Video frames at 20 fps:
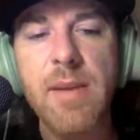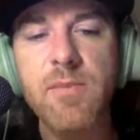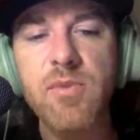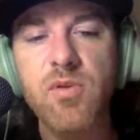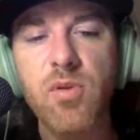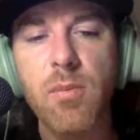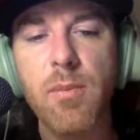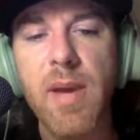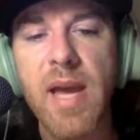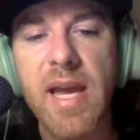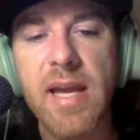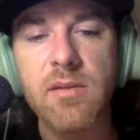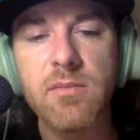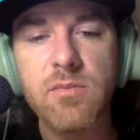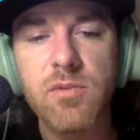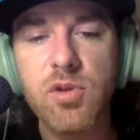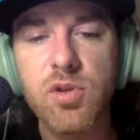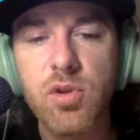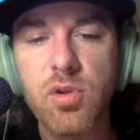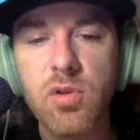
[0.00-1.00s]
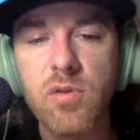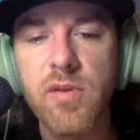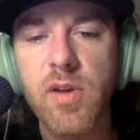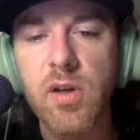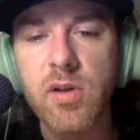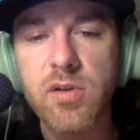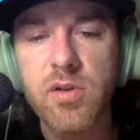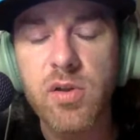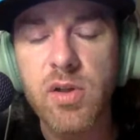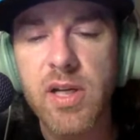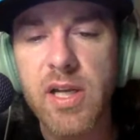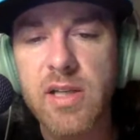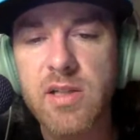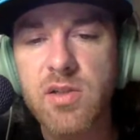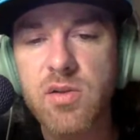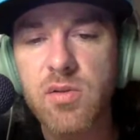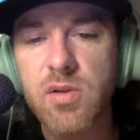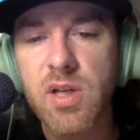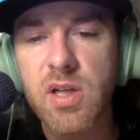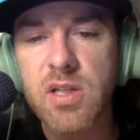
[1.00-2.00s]
non-conference. 2 of those are
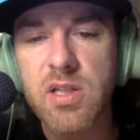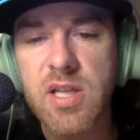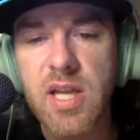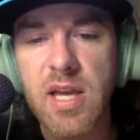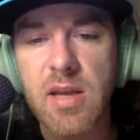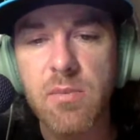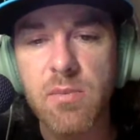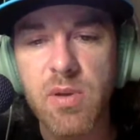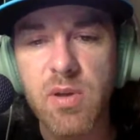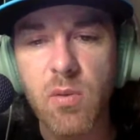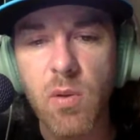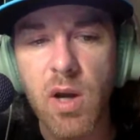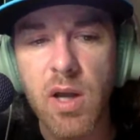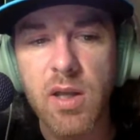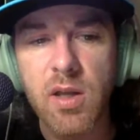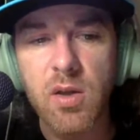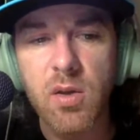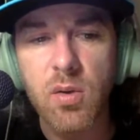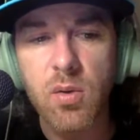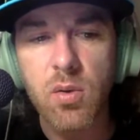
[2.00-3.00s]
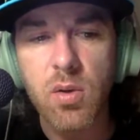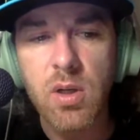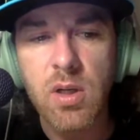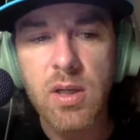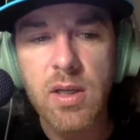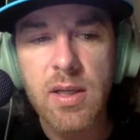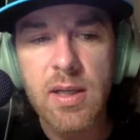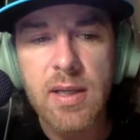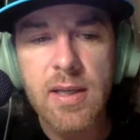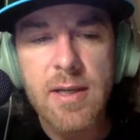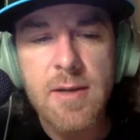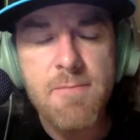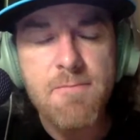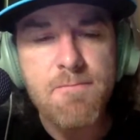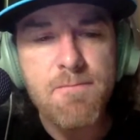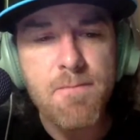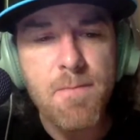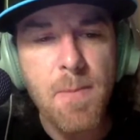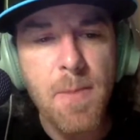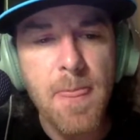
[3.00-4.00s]
against Utah State and BYU.
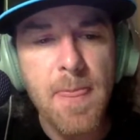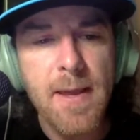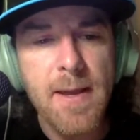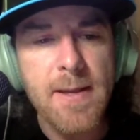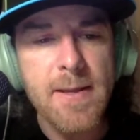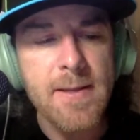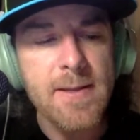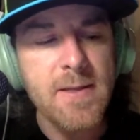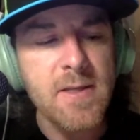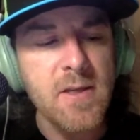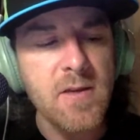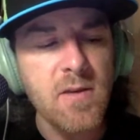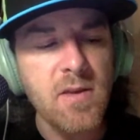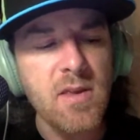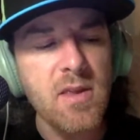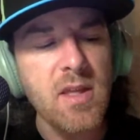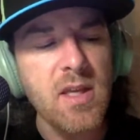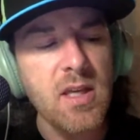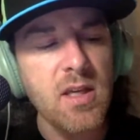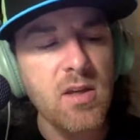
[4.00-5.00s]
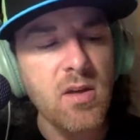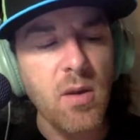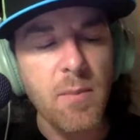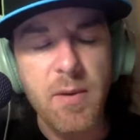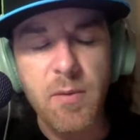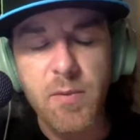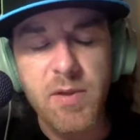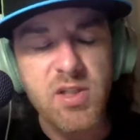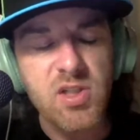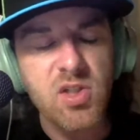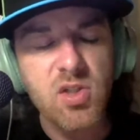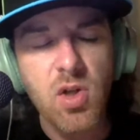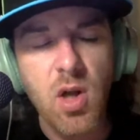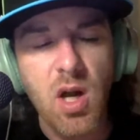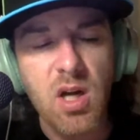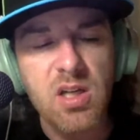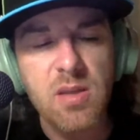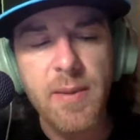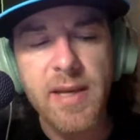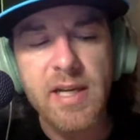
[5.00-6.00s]
Do you think? I mean, we just
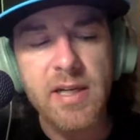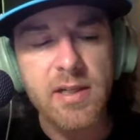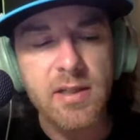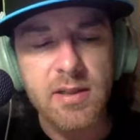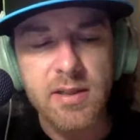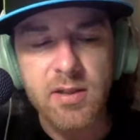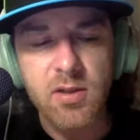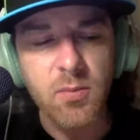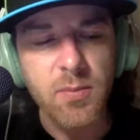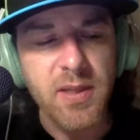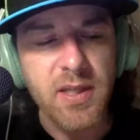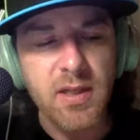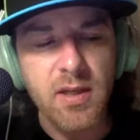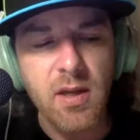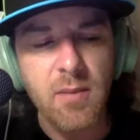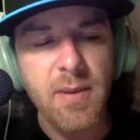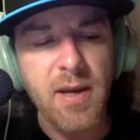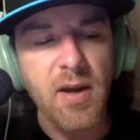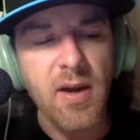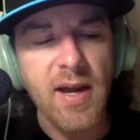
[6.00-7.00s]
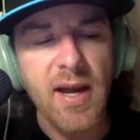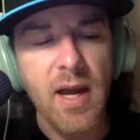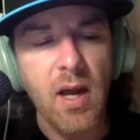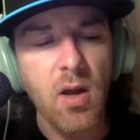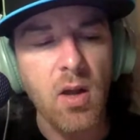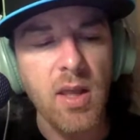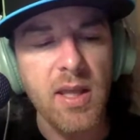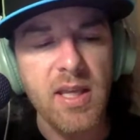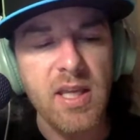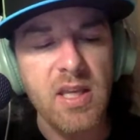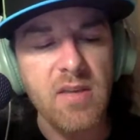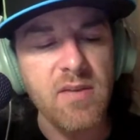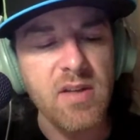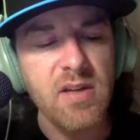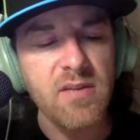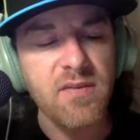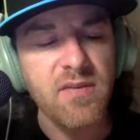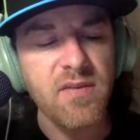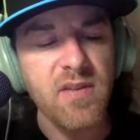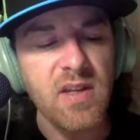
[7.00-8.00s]
talked about it a little bit about how, like,
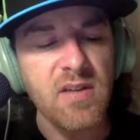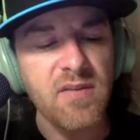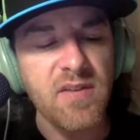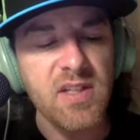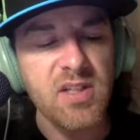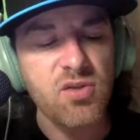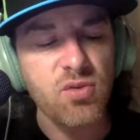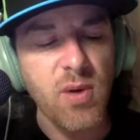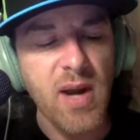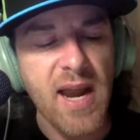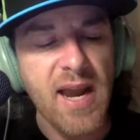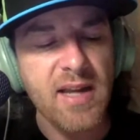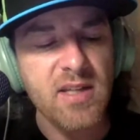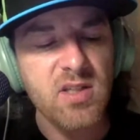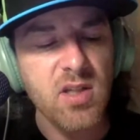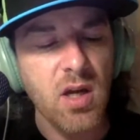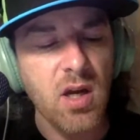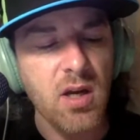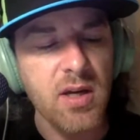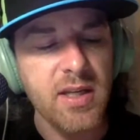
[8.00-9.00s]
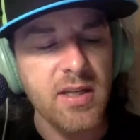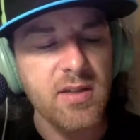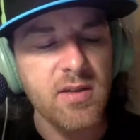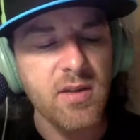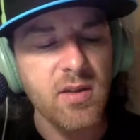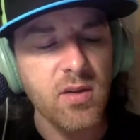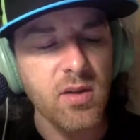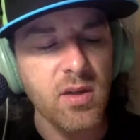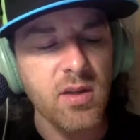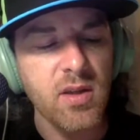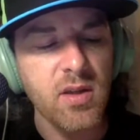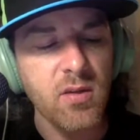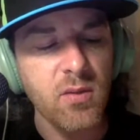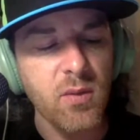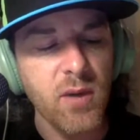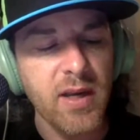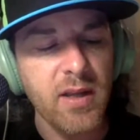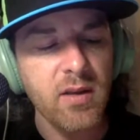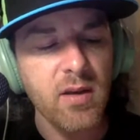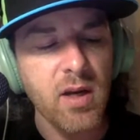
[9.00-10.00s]
even if it drags on into the
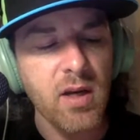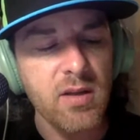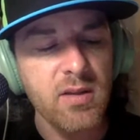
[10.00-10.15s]
regular